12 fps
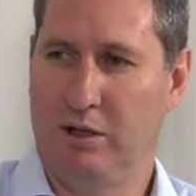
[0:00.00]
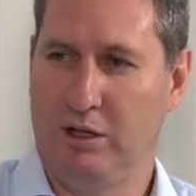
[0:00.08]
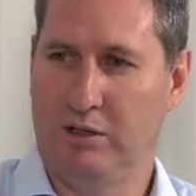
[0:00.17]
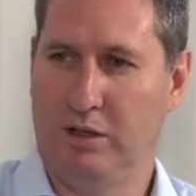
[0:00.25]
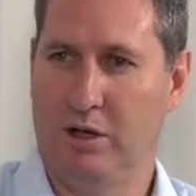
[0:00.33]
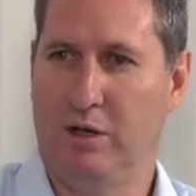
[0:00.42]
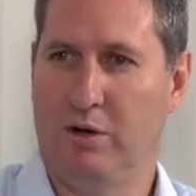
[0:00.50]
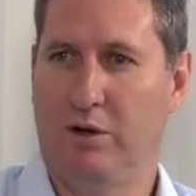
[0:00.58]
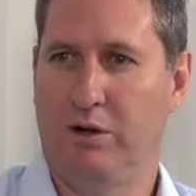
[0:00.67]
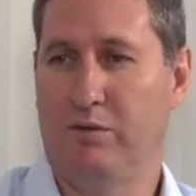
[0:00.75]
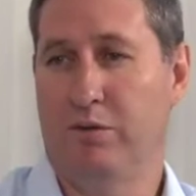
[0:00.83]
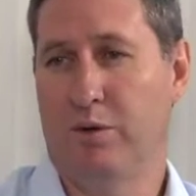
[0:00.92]
it's going
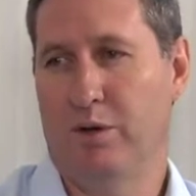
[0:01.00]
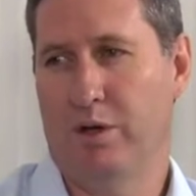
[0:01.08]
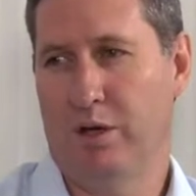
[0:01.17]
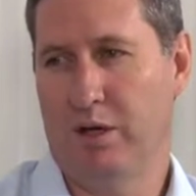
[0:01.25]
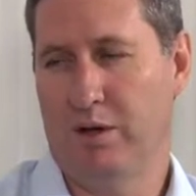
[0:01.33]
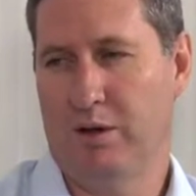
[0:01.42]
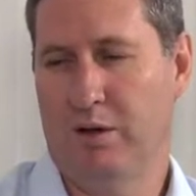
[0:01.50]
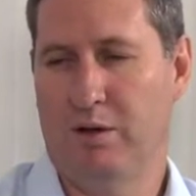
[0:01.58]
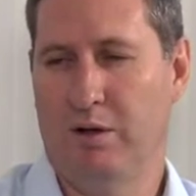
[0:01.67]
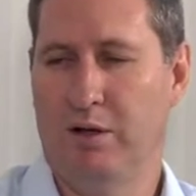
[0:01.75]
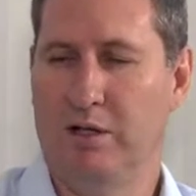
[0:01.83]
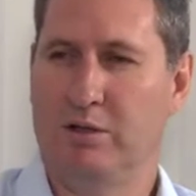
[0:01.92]
on for the,
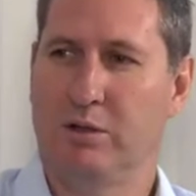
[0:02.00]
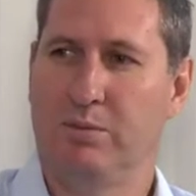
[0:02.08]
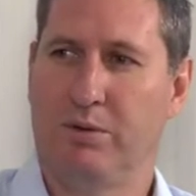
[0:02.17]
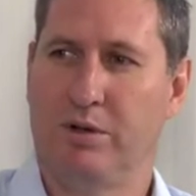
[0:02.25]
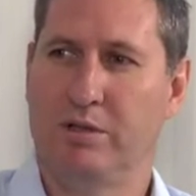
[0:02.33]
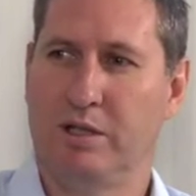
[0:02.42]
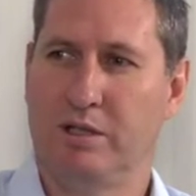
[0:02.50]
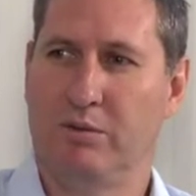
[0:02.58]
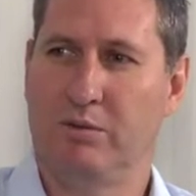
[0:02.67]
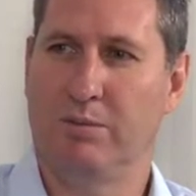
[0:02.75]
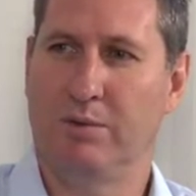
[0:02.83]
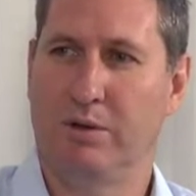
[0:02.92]
the initial projects
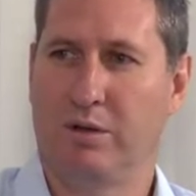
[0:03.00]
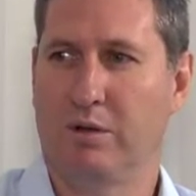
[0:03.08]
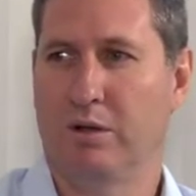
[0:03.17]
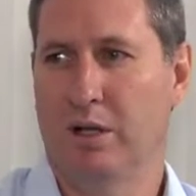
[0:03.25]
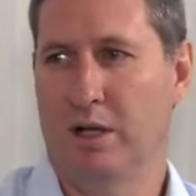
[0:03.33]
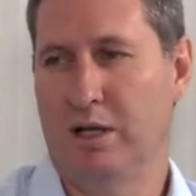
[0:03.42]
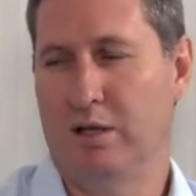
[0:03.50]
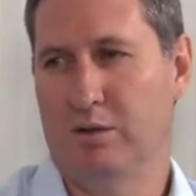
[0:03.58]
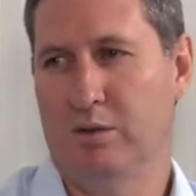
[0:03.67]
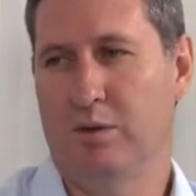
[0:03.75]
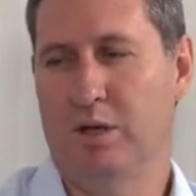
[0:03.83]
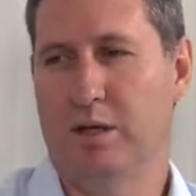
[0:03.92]
that were procured nearly
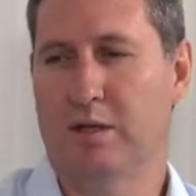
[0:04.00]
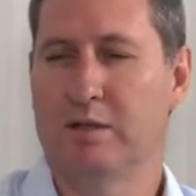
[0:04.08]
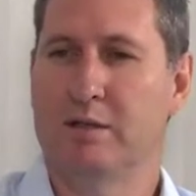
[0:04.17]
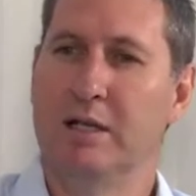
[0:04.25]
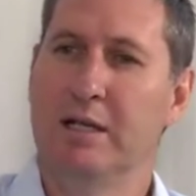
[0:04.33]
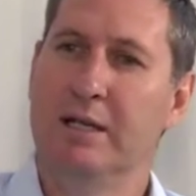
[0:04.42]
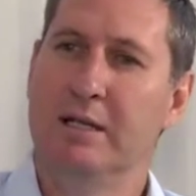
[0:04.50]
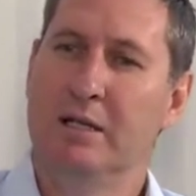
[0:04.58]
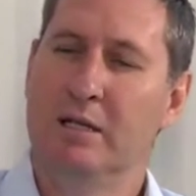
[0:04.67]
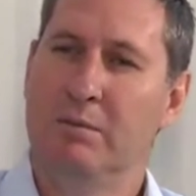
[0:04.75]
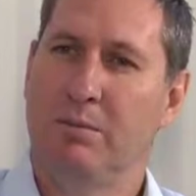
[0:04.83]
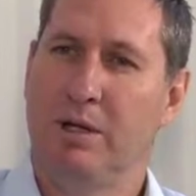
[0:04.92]
two years.
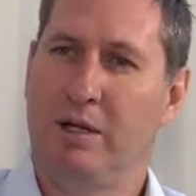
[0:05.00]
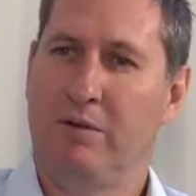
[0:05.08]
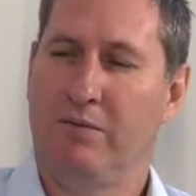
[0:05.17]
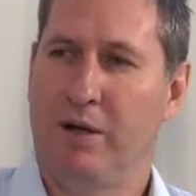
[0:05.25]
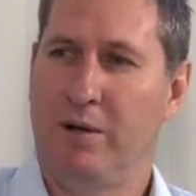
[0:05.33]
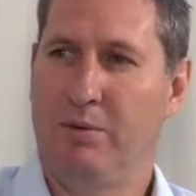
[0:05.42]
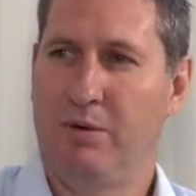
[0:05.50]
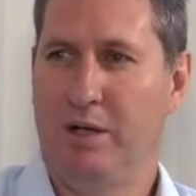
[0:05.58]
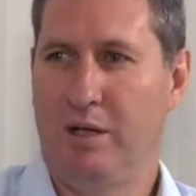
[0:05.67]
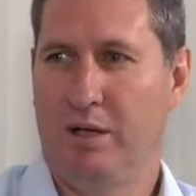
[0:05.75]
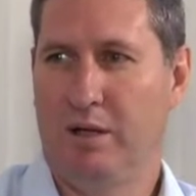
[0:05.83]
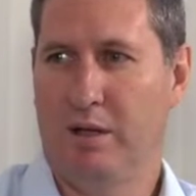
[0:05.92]
But in
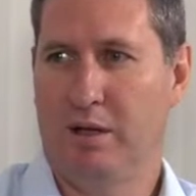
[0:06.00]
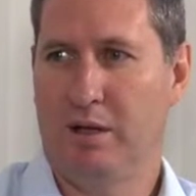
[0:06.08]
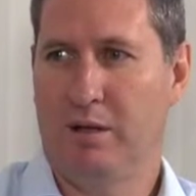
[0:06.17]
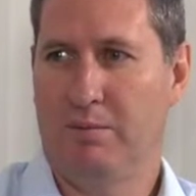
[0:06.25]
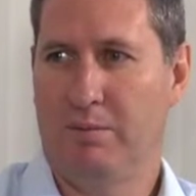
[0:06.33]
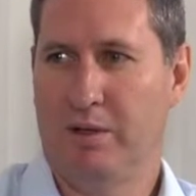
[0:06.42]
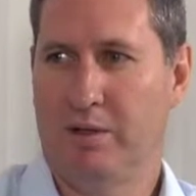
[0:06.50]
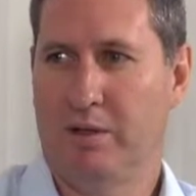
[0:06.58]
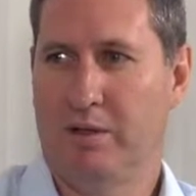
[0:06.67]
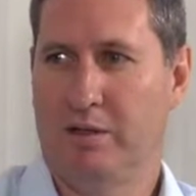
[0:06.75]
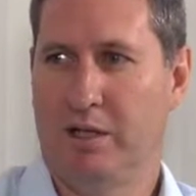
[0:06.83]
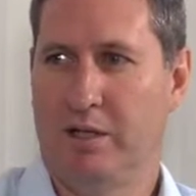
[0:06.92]
February,
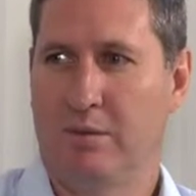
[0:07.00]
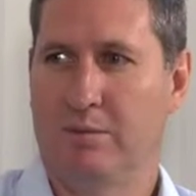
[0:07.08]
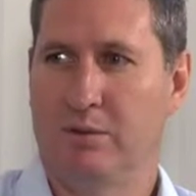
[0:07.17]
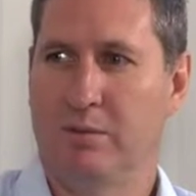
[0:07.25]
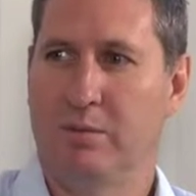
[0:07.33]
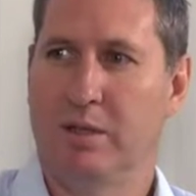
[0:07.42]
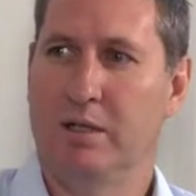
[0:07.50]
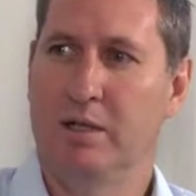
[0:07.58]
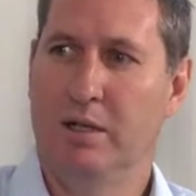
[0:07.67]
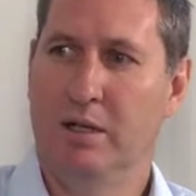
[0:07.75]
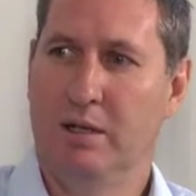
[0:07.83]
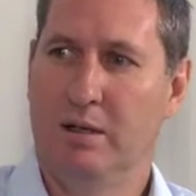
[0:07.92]
President Jacob Zuma
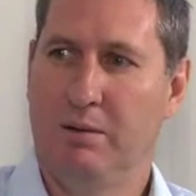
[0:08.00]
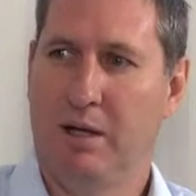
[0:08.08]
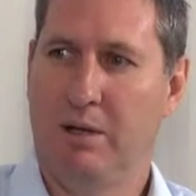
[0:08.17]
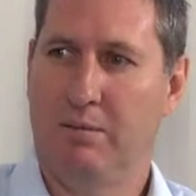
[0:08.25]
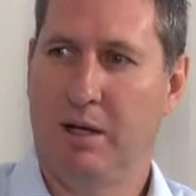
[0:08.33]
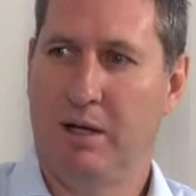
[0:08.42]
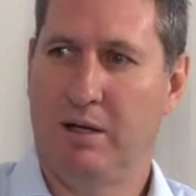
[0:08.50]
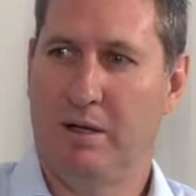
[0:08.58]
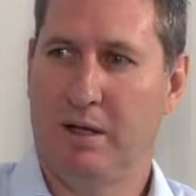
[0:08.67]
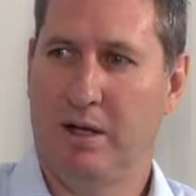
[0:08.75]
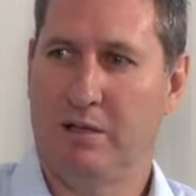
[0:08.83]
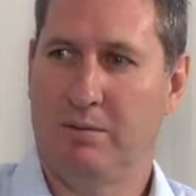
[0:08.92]
uh, made an
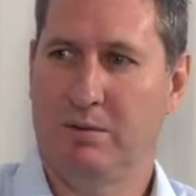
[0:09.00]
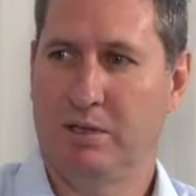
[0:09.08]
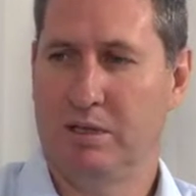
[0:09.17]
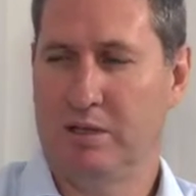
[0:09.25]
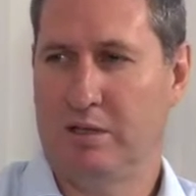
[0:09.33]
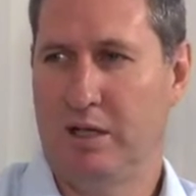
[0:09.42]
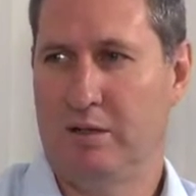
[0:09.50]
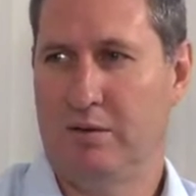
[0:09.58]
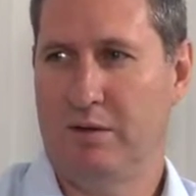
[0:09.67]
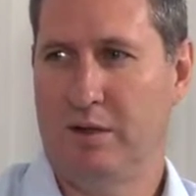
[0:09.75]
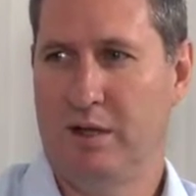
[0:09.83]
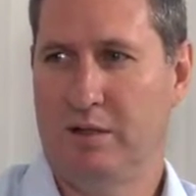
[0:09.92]
announcement in his State
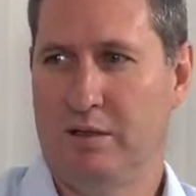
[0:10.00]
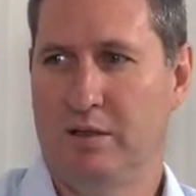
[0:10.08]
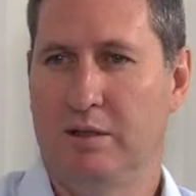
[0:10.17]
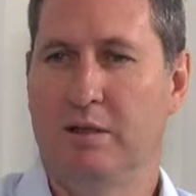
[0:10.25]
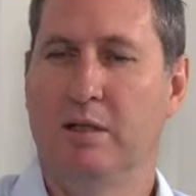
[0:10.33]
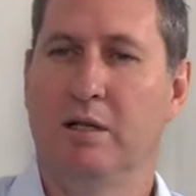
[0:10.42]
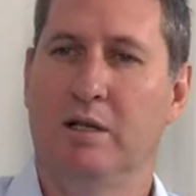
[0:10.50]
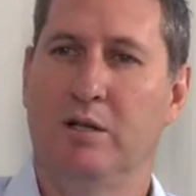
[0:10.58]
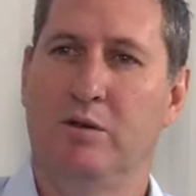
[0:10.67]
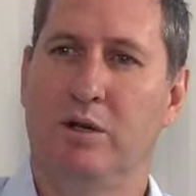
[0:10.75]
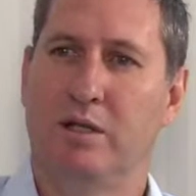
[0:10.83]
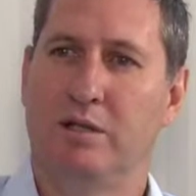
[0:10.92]
of the Nation
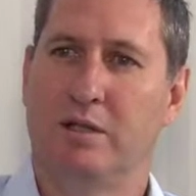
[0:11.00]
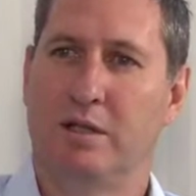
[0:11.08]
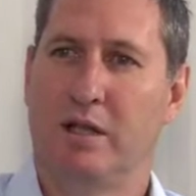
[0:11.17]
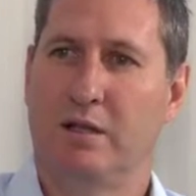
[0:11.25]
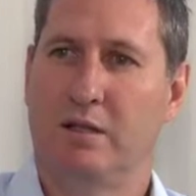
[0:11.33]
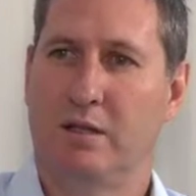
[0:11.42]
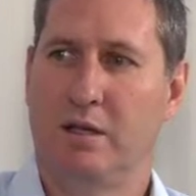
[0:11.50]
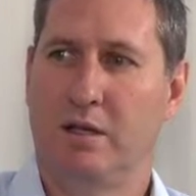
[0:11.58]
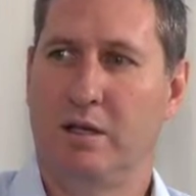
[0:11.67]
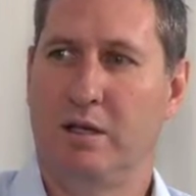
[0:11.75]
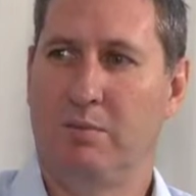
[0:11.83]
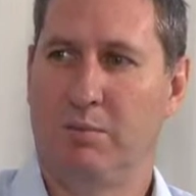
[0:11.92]
address that
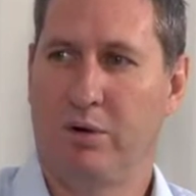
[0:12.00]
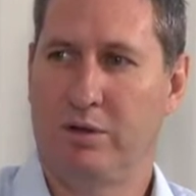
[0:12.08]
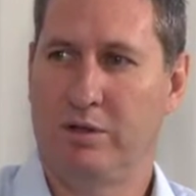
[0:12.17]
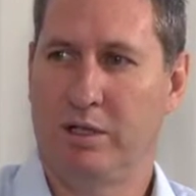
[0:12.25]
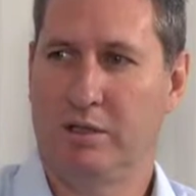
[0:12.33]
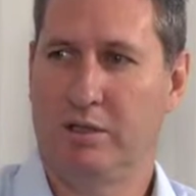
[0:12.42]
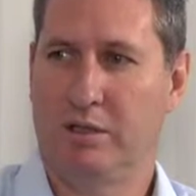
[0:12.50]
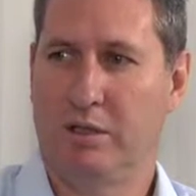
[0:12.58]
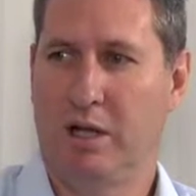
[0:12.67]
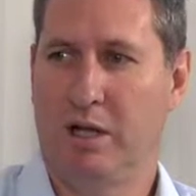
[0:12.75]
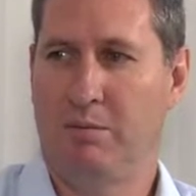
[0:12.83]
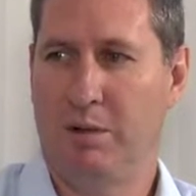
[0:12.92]
the projects
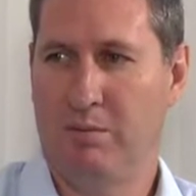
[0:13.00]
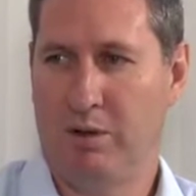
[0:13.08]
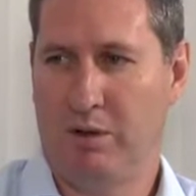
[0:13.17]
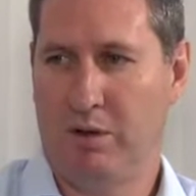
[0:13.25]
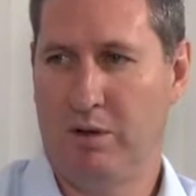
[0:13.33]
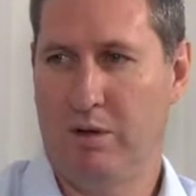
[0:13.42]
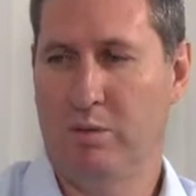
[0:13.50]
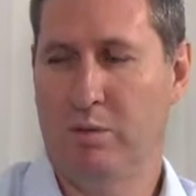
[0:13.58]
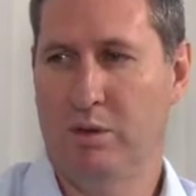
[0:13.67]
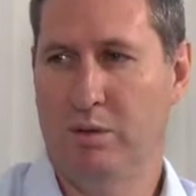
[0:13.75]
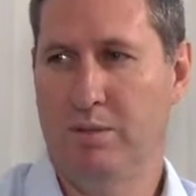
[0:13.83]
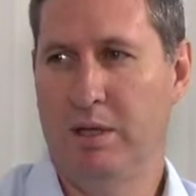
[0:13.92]
that had been procured
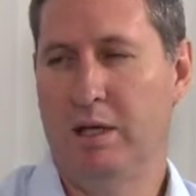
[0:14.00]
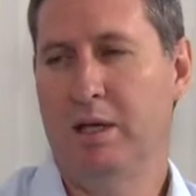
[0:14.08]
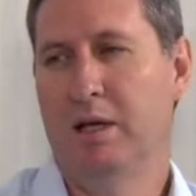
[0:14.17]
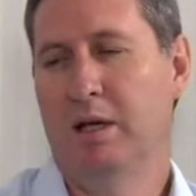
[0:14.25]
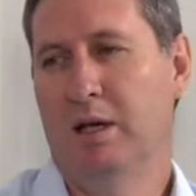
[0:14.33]
will be